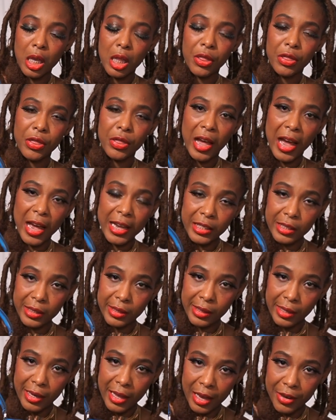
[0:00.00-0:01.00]
nice
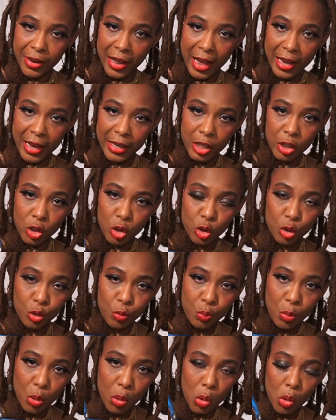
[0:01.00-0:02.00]
leather. It's
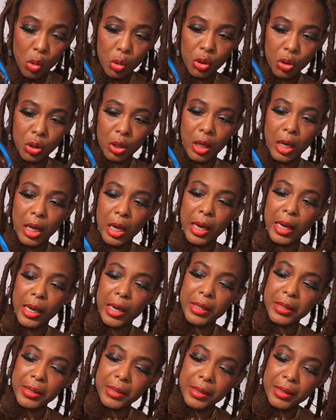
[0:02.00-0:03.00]
smooth,
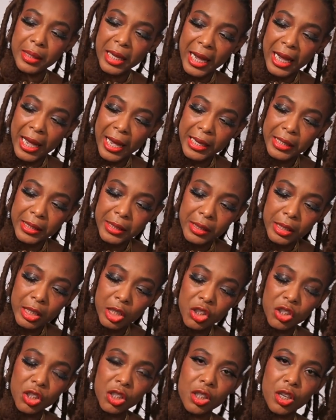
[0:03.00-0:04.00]
it's nice,
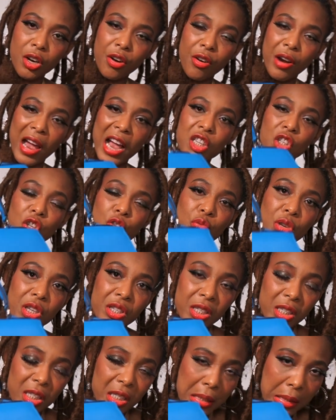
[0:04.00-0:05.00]
it's scratch
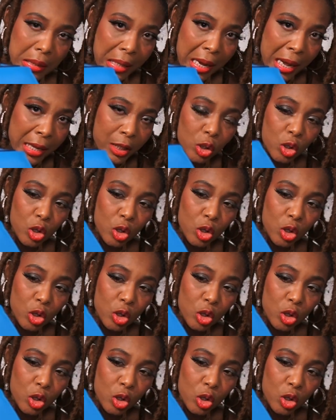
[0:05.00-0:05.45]
resistant.